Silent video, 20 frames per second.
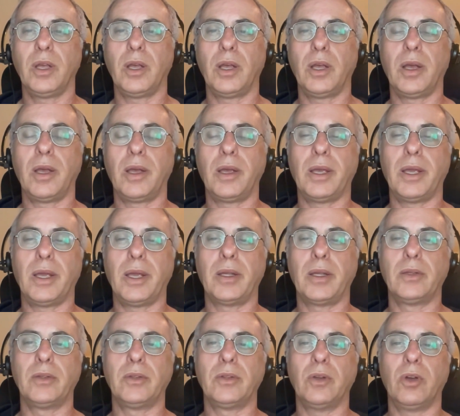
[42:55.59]

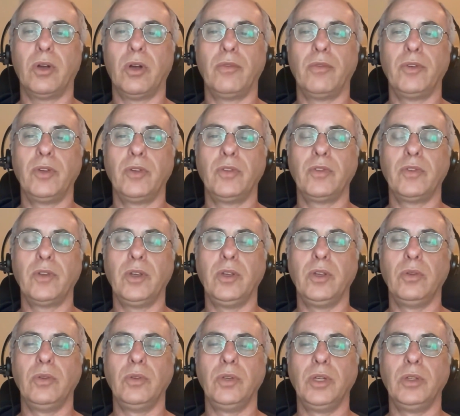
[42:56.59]
And obviously,
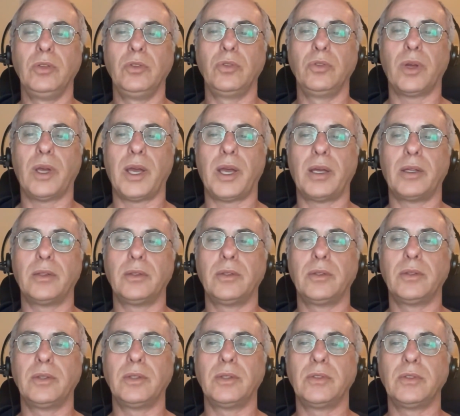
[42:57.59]
you need to add
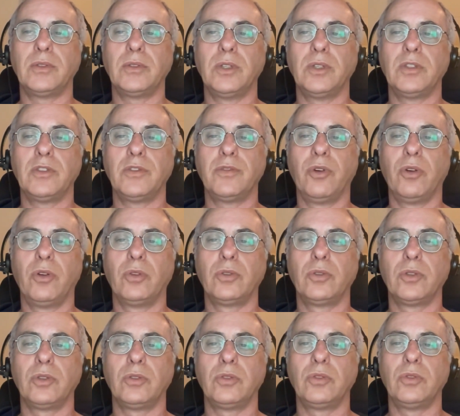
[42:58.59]
this dist
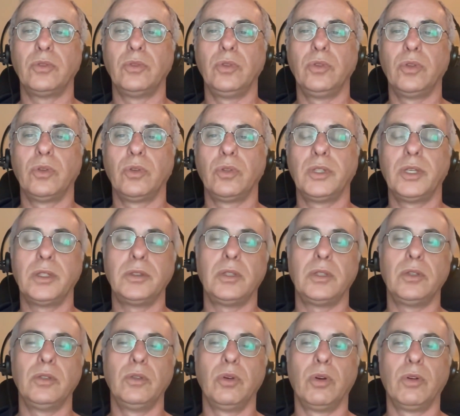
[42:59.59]
folder to your git
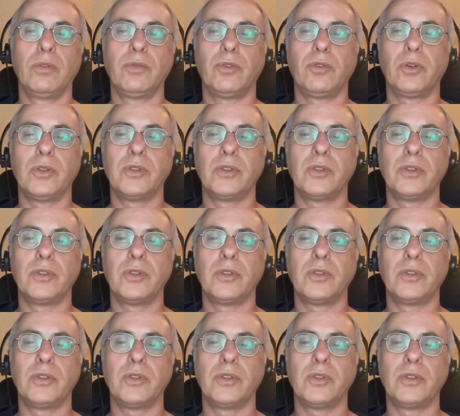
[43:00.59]
ignore, for